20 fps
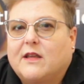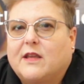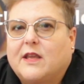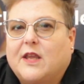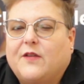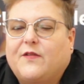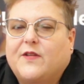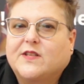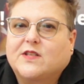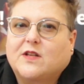
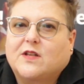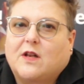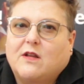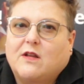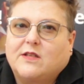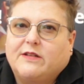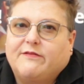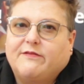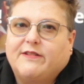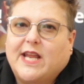If it's
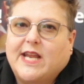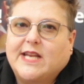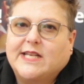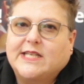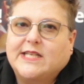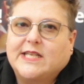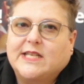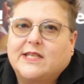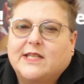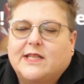closely
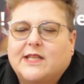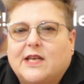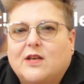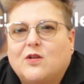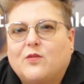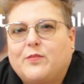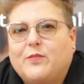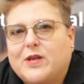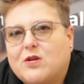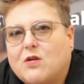related, then it
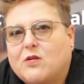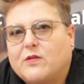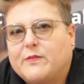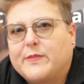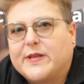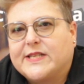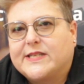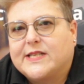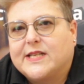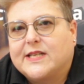will be
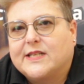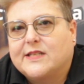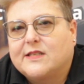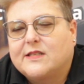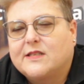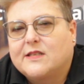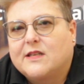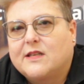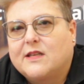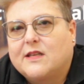
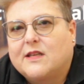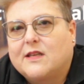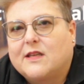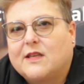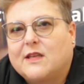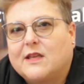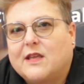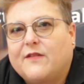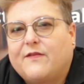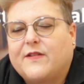non-business.
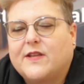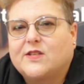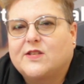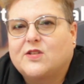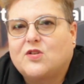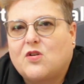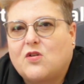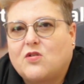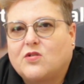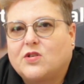If it's
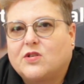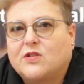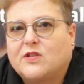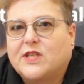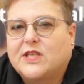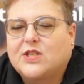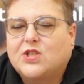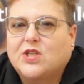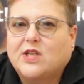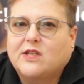not,
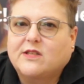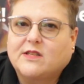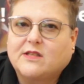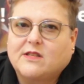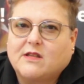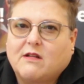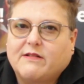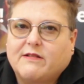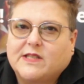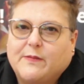then chances
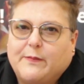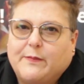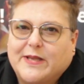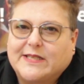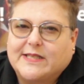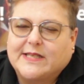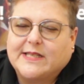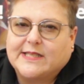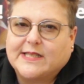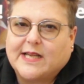are it's a
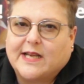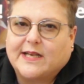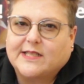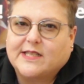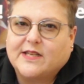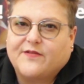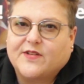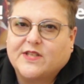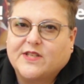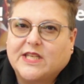business
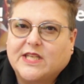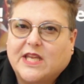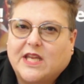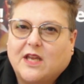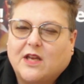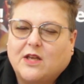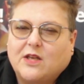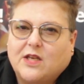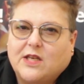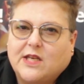activity
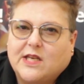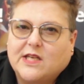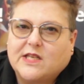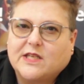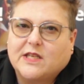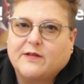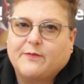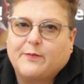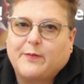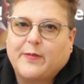and you need
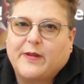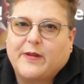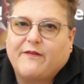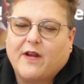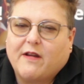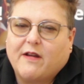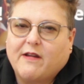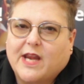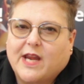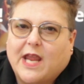to be
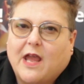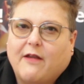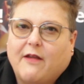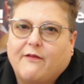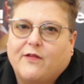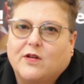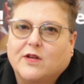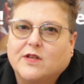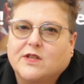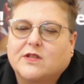very
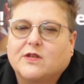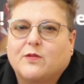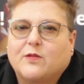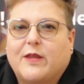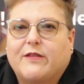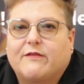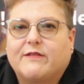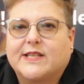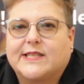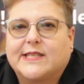careful as to
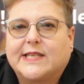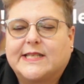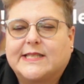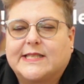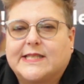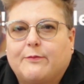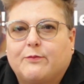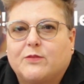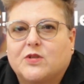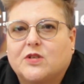whether it's
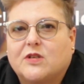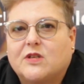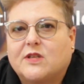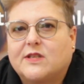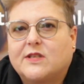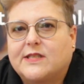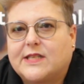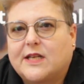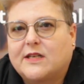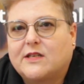exempt,
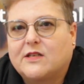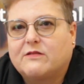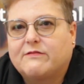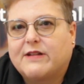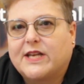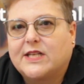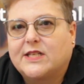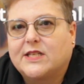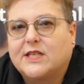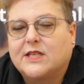standard
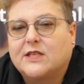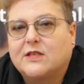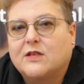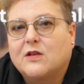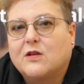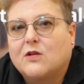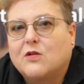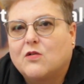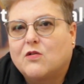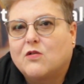rated,
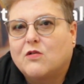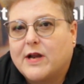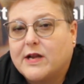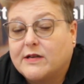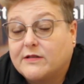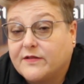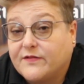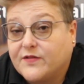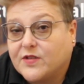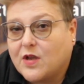or
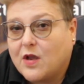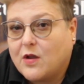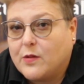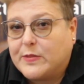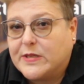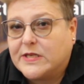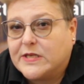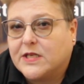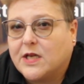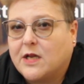out of
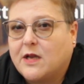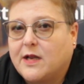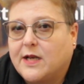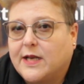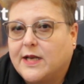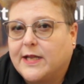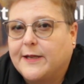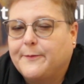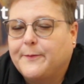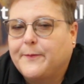scope
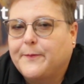entirely.